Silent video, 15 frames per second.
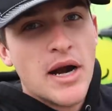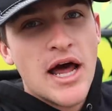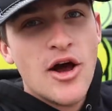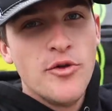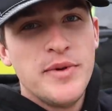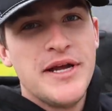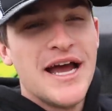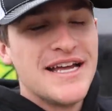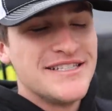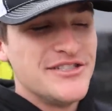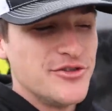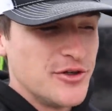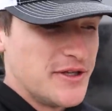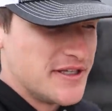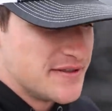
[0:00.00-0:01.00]
But I hope you guys
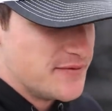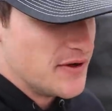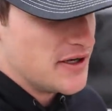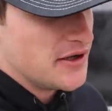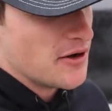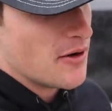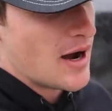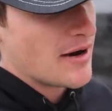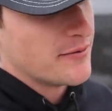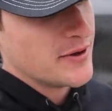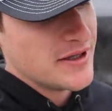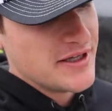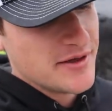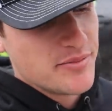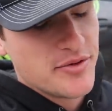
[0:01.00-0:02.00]
enjoyed this video. I
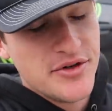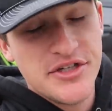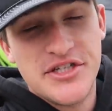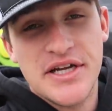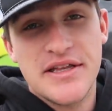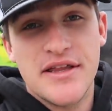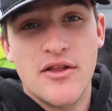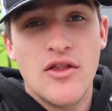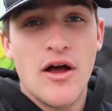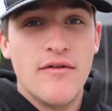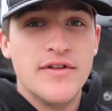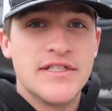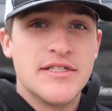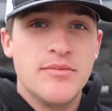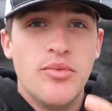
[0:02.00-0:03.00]
really appreciate the love
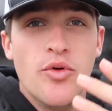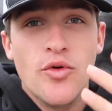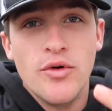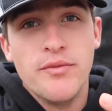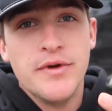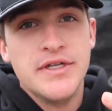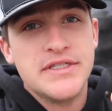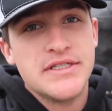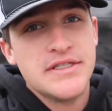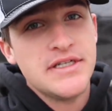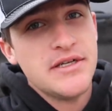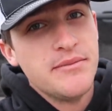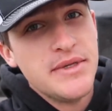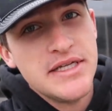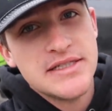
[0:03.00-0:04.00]
and support
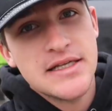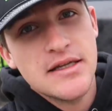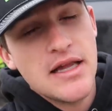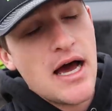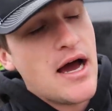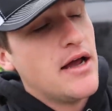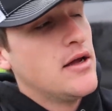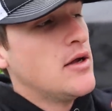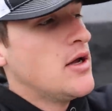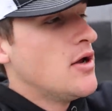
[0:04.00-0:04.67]
recently. It means a lot.